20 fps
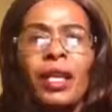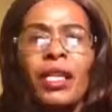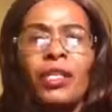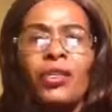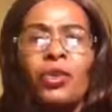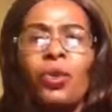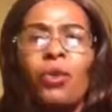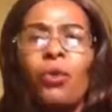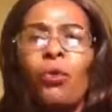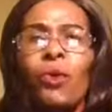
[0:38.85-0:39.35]

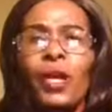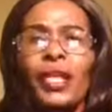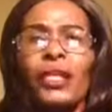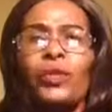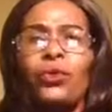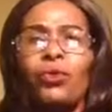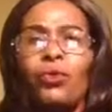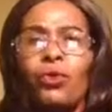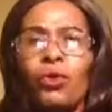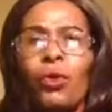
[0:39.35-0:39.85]
So when
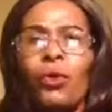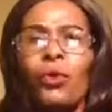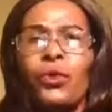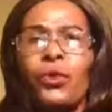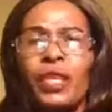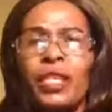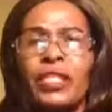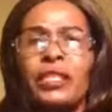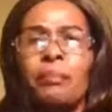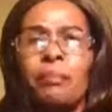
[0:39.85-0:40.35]
you know
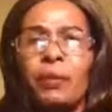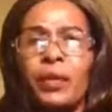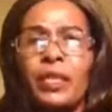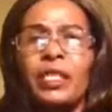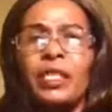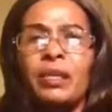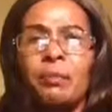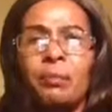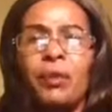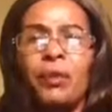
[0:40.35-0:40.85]
this
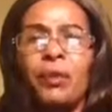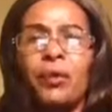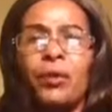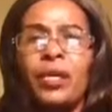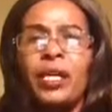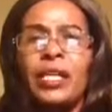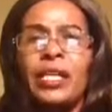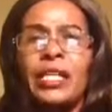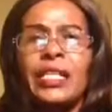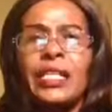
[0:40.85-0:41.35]
principle,
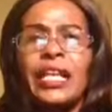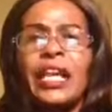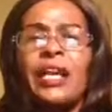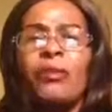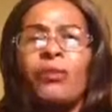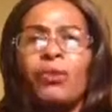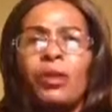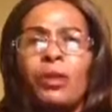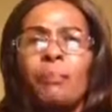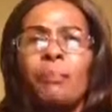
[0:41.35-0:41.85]

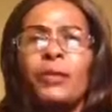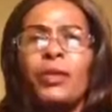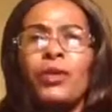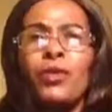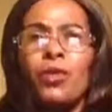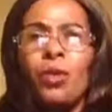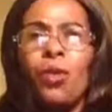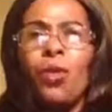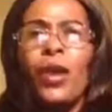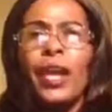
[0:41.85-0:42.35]
there will be
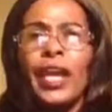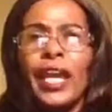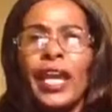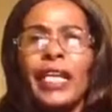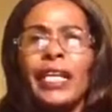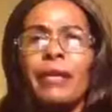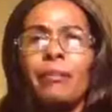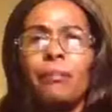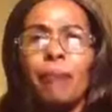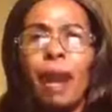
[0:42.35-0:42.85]
no
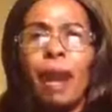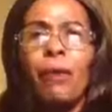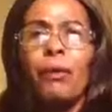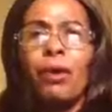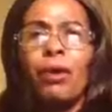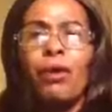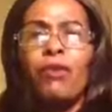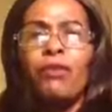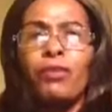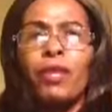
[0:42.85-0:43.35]
any
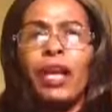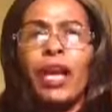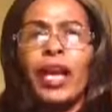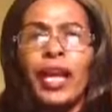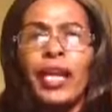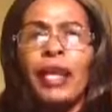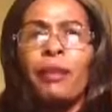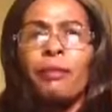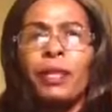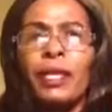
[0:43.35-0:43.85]
power of the
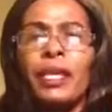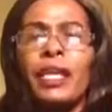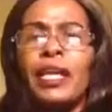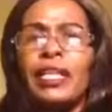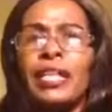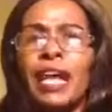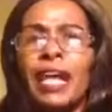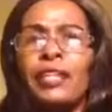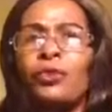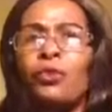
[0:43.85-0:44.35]
enemy
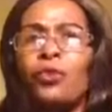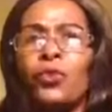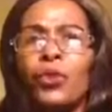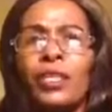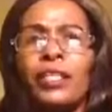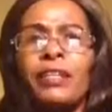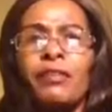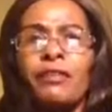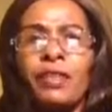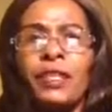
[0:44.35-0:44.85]
that will
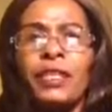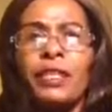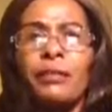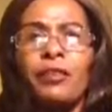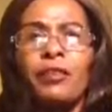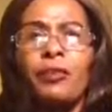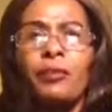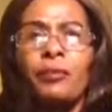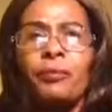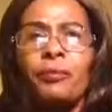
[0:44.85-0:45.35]
defeat
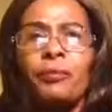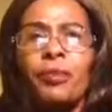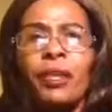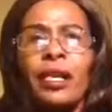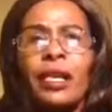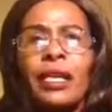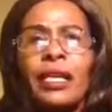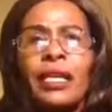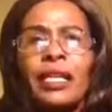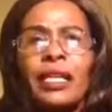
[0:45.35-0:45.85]
me.
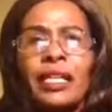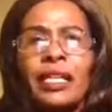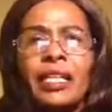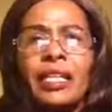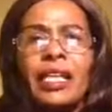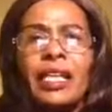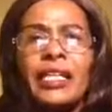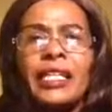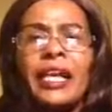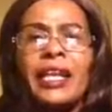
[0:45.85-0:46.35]

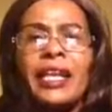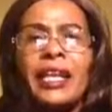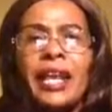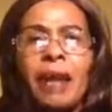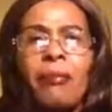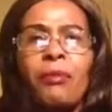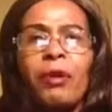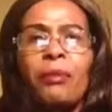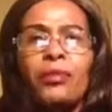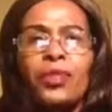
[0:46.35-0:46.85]
In the
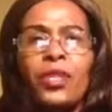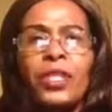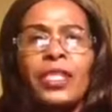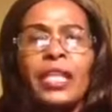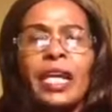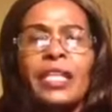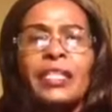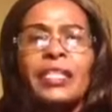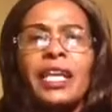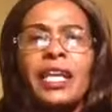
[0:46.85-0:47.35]
name of
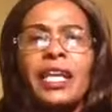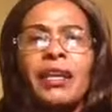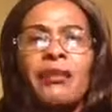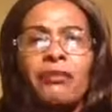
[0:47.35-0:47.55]
Jesus.